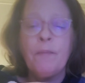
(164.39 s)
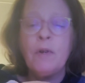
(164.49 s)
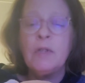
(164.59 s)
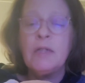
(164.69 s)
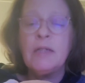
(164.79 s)

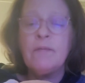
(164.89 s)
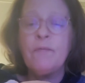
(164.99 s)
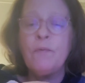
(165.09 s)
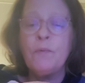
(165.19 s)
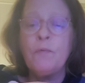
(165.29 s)
Mark
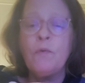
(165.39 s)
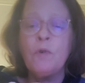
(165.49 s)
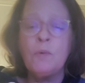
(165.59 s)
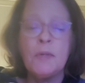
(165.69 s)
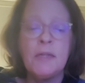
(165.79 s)

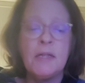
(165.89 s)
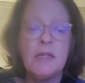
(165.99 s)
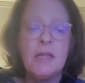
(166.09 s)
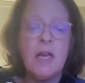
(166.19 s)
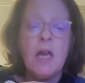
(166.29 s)

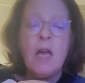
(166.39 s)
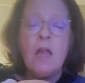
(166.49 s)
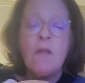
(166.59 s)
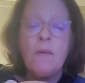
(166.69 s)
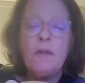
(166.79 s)
4:26.
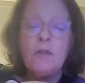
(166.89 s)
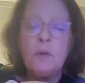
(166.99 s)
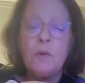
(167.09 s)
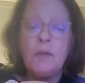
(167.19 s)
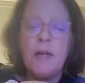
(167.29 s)
The weather is
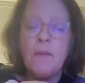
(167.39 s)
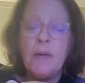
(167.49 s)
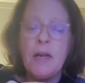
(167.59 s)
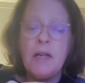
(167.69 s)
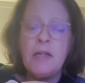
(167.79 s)
colder now.
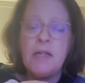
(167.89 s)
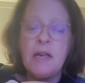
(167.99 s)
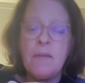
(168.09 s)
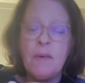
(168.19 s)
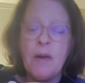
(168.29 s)
When I
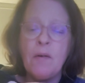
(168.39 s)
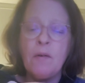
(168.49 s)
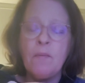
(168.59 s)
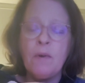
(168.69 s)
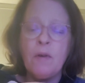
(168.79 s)
take my
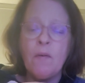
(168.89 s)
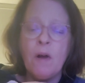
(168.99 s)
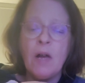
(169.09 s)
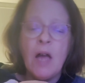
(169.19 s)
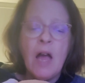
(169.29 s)
early morning
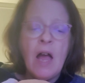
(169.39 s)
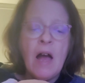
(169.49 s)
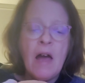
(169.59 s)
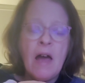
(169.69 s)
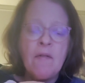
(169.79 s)
walk,
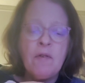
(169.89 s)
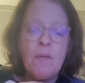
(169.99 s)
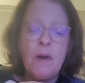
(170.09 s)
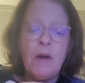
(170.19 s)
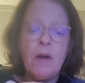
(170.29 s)
I have to
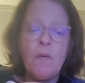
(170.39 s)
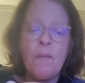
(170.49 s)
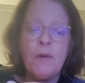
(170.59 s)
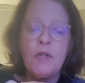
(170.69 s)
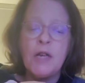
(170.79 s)
wear a
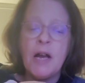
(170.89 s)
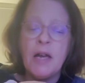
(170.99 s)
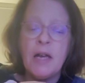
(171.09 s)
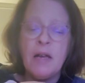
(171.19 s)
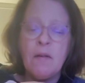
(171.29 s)
warmer
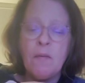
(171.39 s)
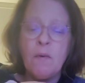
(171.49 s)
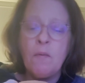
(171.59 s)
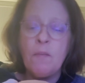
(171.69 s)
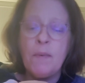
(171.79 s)
jacket,
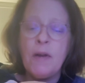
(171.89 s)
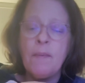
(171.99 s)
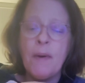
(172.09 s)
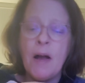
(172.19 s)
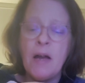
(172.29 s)
one with
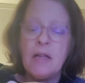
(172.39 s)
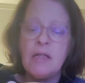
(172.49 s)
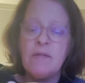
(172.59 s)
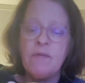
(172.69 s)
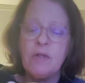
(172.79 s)
bigger
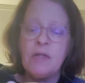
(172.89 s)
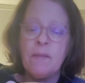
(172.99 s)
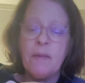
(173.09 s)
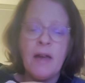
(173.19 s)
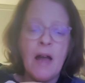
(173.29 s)
pockets, for
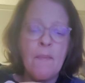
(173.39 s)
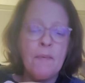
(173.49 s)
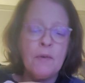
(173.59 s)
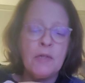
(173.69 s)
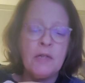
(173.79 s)
some of the
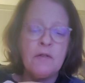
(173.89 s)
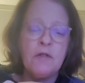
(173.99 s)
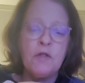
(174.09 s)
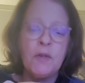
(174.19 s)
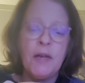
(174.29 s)
apples under
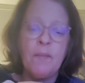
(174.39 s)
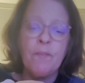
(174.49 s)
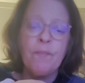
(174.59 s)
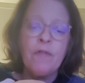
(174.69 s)
the tree.